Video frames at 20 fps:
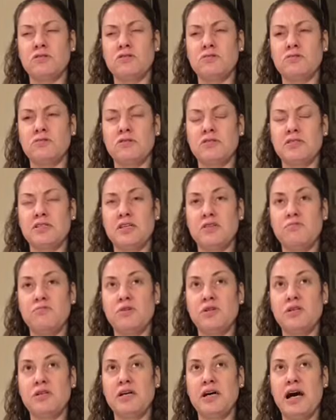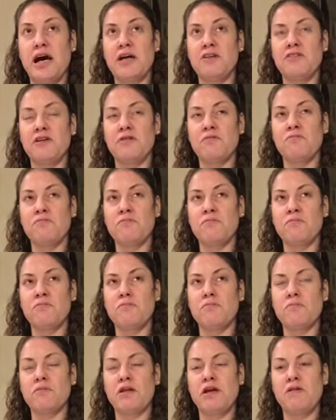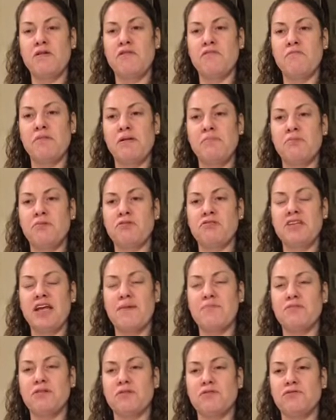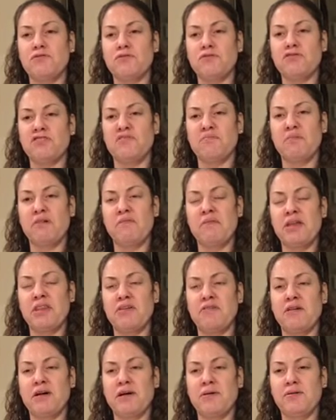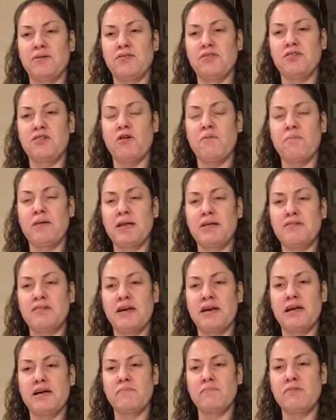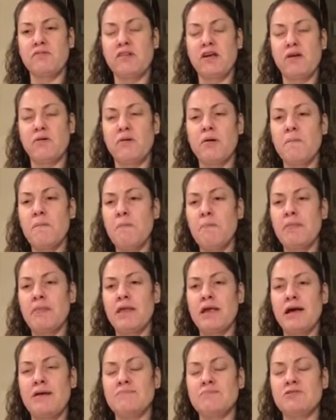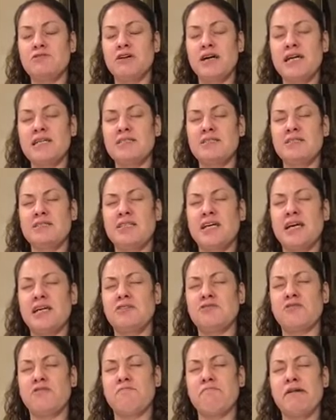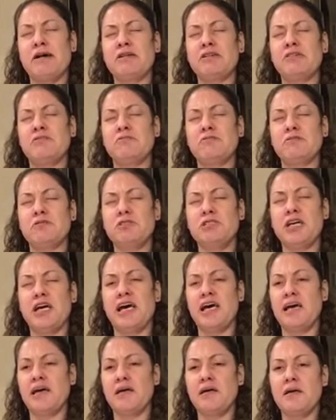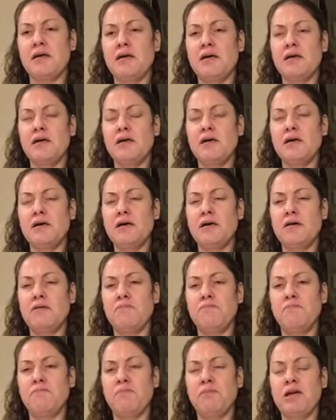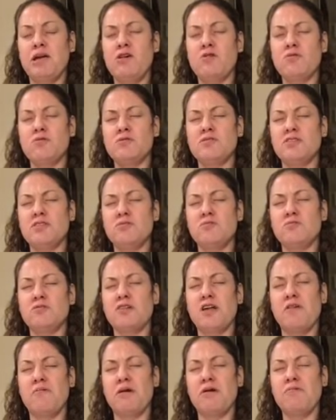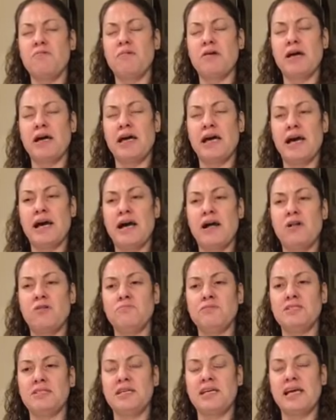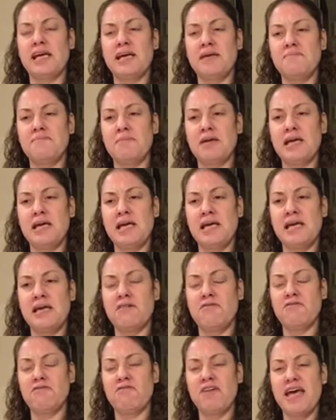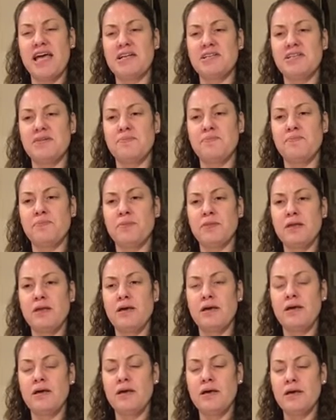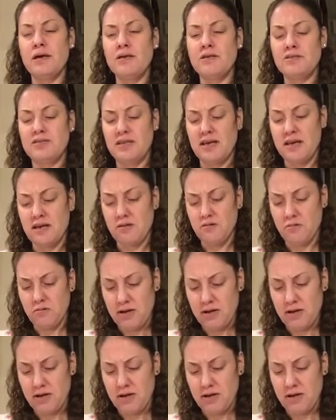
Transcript: good as they were, I don't know if people stepped in front of me whether I could stop in time, so I'm trying to stick to a manual chair, and because also it helps to keep me fit. So